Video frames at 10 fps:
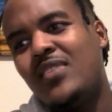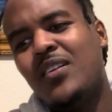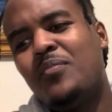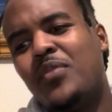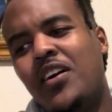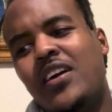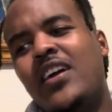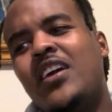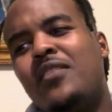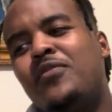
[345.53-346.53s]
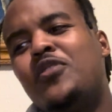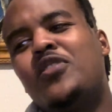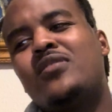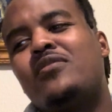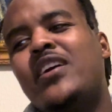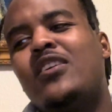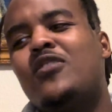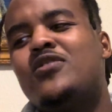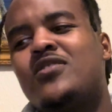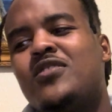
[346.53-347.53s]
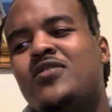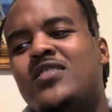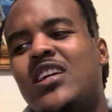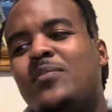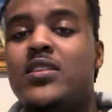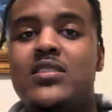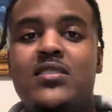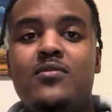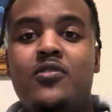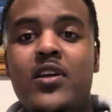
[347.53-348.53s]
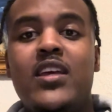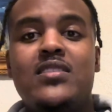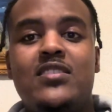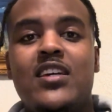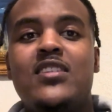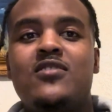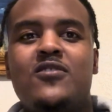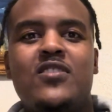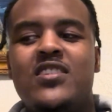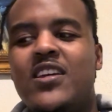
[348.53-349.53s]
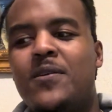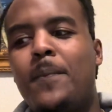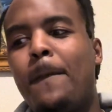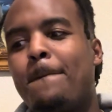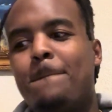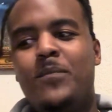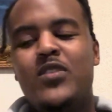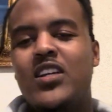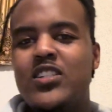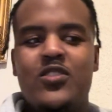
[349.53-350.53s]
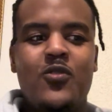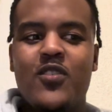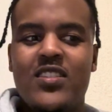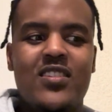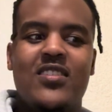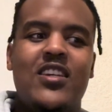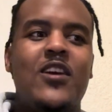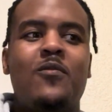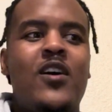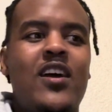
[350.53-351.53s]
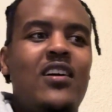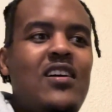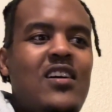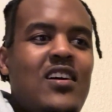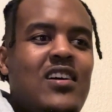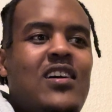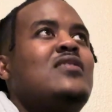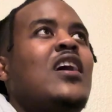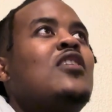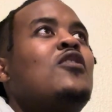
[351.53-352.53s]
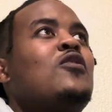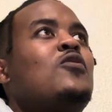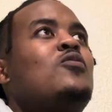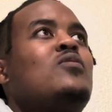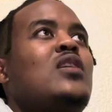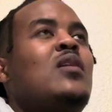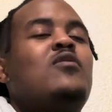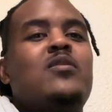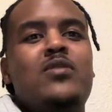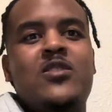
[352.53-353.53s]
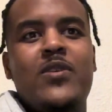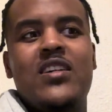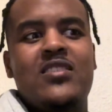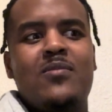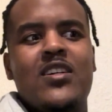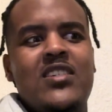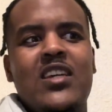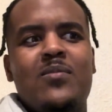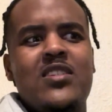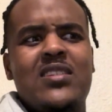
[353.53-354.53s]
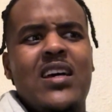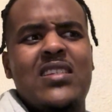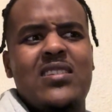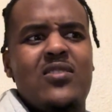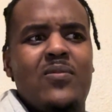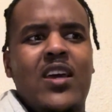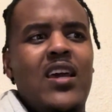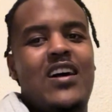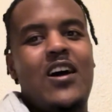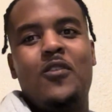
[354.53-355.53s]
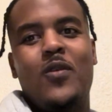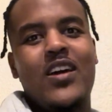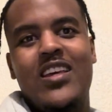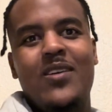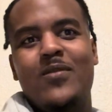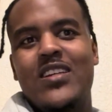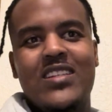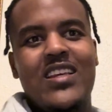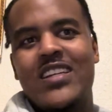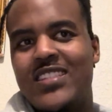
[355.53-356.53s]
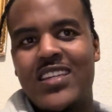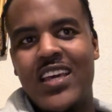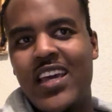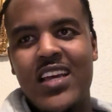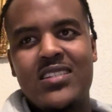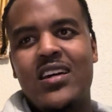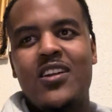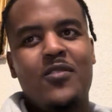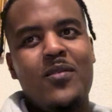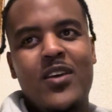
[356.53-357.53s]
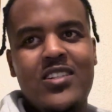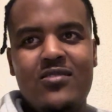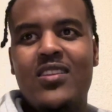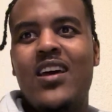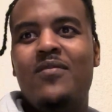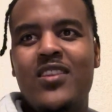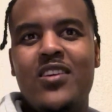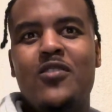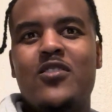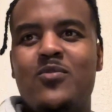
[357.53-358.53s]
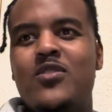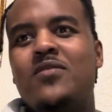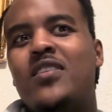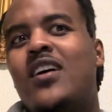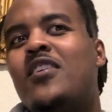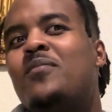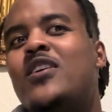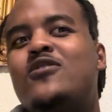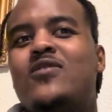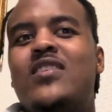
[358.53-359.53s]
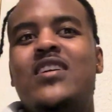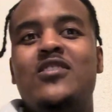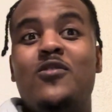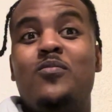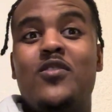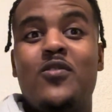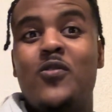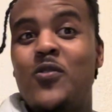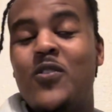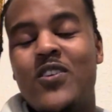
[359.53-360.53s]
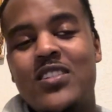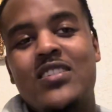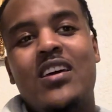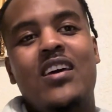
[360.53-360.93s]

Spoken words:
But hey, if you got great closers on your team, great setters on your team, then just talk to your team, right? I know I'm going to be speaking to my team and just asking them, hey, how do I keep these leads engaged? How do I make sure that everything goes smoothly? How do I make sure that they jump on the calls?